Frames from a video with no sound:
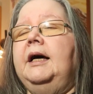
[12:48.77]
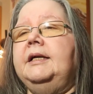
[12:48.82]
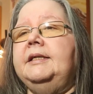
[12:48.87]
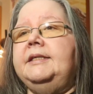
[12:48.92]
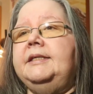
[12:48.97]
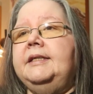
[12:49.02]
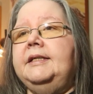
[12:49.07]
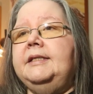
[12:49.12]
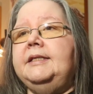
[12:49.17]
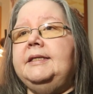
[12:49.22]

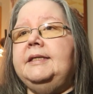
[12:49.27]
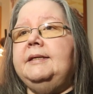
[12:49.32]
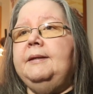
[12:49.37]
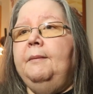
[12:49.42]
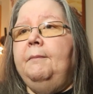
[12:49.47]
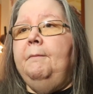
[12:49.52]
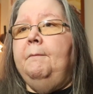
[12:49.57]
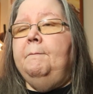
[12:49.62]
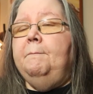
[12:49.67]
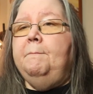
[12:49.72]
since
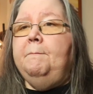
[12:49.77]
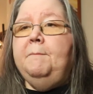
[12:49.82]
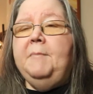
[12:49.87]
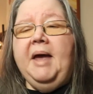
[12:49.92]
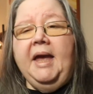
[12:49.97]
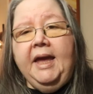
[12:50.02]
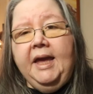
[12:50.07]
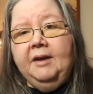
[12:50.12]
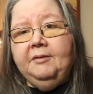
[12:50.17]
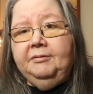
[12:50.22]

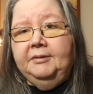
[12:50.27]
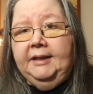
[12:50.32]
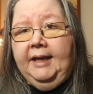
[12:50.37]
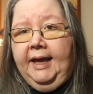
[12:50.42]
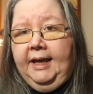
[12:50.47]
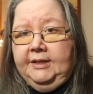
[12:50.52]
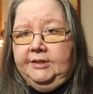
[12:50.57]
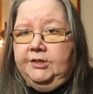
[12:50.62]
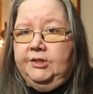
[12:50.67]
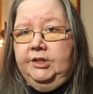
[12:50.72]
May of
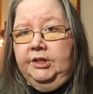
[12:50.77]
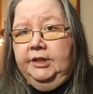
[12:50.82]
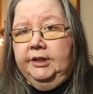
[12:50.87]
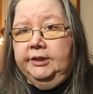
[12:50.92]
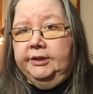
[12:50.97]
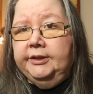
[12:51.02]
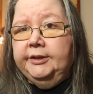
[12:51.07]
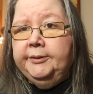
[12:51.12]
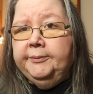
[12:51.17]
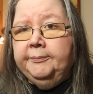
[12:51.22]
last
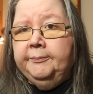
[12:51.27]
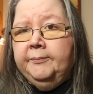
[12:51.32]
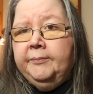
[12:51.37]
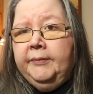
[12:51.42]
year